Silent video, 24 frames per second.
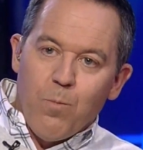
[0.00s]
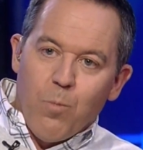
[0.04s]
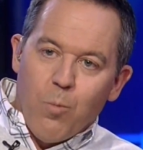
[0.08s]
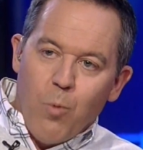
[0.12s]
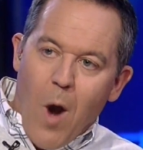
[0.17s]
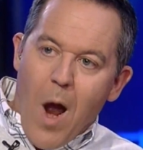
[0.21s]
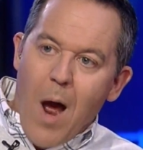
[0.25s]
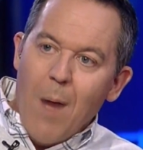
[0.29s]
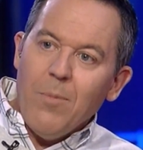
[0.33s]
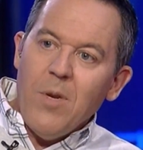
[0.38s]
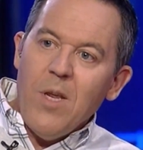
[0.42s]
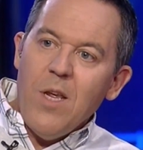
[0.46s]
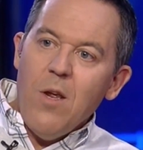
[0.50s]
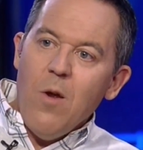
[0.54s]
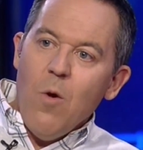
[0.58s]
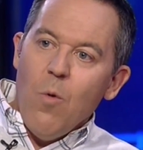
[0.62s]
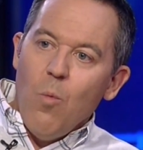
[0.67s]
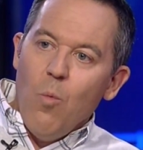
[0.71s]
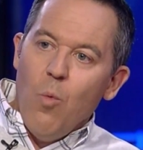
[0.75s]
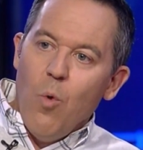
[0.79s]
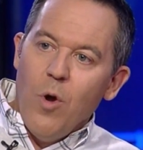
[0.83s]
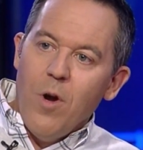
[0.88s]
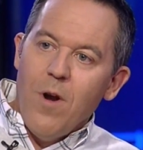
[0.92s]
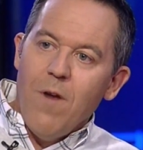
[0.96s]
Romney
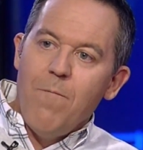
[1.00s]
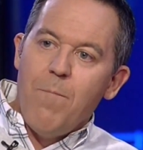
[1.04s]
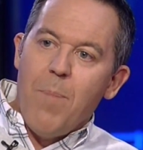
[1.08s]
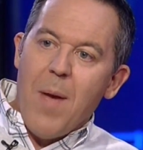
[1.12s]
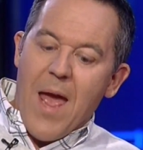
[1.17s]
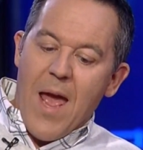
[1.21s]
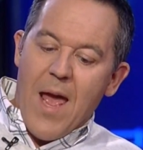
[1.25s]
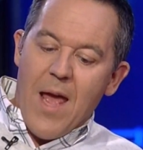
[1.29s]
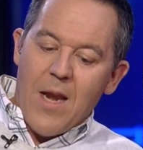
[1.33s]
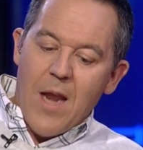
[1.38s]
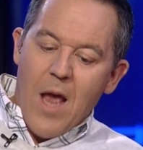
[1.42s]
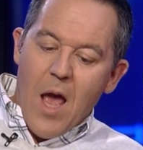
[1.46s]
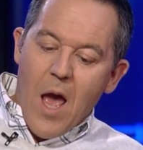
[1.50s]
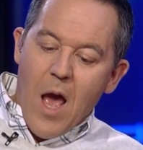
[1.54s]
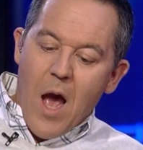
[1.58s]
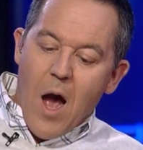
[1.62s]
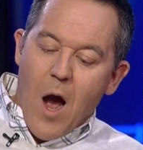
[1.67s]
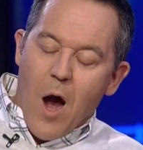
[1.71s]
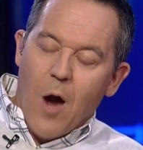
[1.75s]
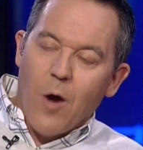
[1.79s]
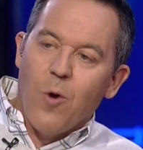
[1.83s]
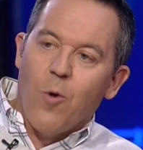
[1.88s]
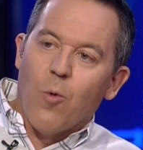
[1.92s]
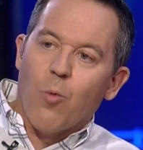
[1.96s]
would have been
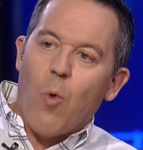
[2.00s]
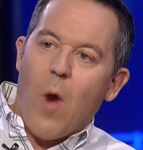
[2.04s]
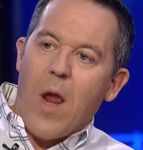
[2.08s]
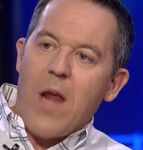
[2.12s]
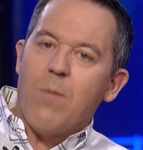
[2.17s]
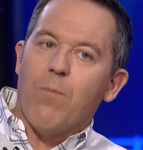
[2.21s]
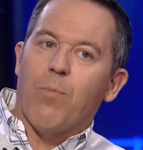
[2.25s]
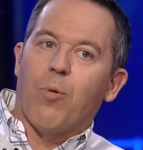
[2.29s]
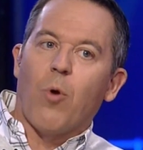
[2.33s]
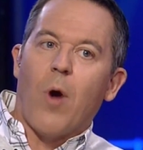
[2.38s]
a great